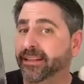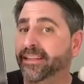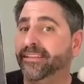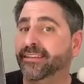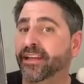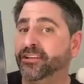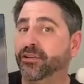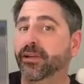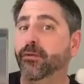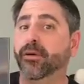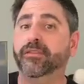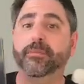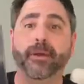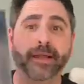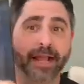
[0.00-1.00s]
this actually
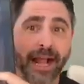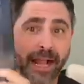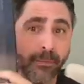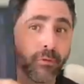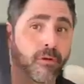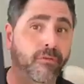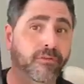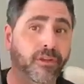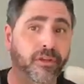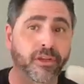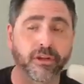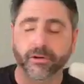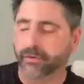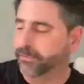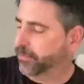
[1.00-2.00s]
was my album of the
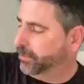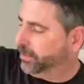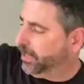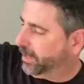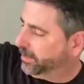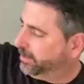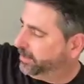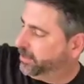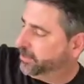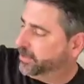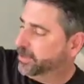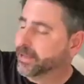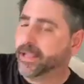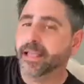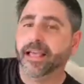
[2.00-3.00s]
year for that
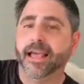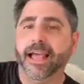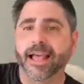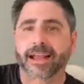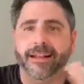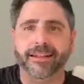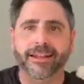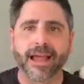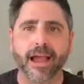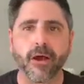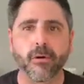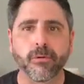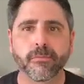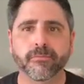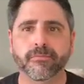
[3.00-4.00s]
year. And
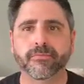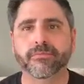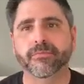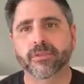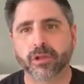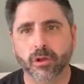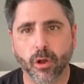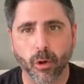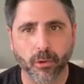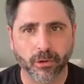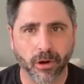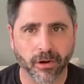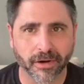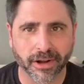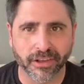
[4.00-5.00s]
now, Code
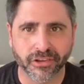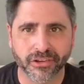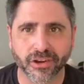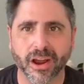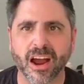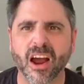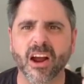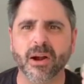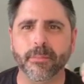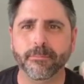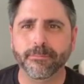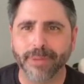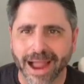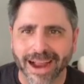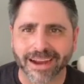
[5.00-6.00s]
Orange are
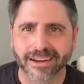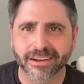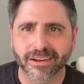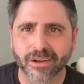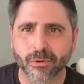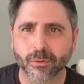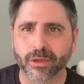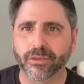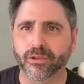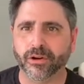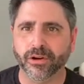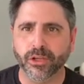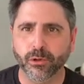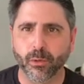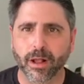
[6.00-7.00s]
back with their
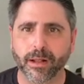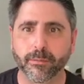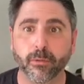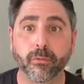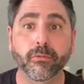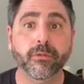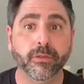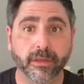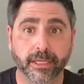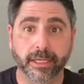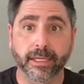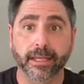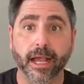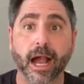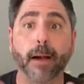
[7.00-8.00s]
new album,
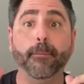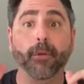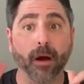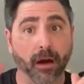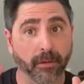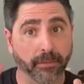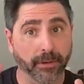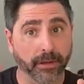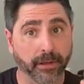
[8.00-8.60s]
The Above.